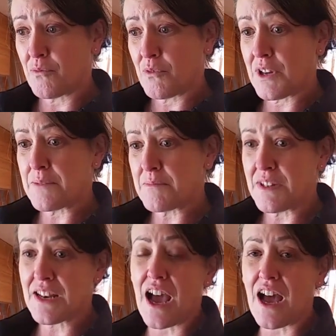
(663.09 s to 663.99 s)
When
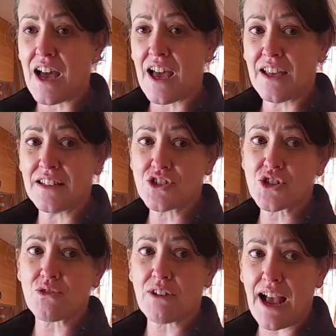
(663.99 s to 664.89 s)
I'm not
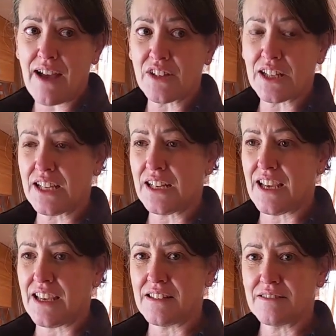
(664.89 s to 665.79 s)
traveling,
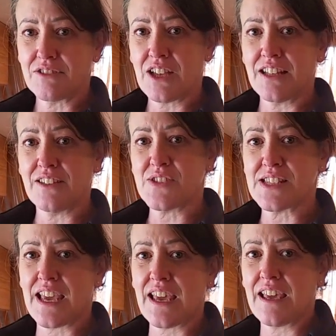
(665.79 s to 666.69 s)
I kind of
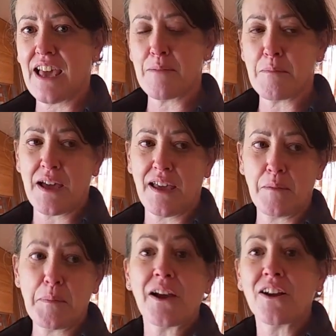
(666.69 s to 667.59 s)
stay at
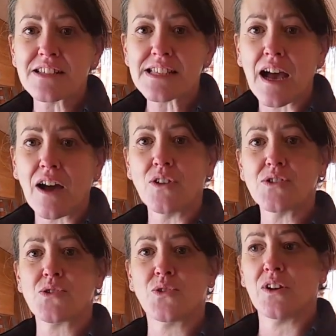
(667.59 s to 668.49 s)
my parents'
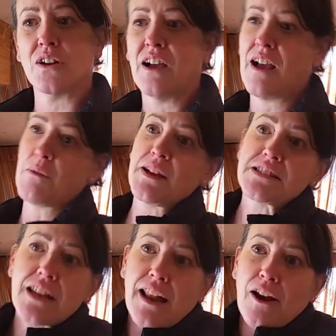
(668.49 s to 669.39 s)
house, or I
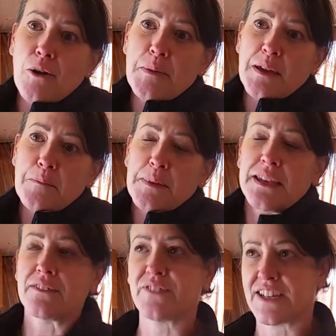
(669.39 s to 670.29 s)
rent an Airbnb
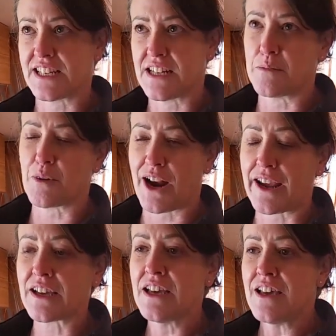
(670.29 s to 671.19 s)
if I need a break.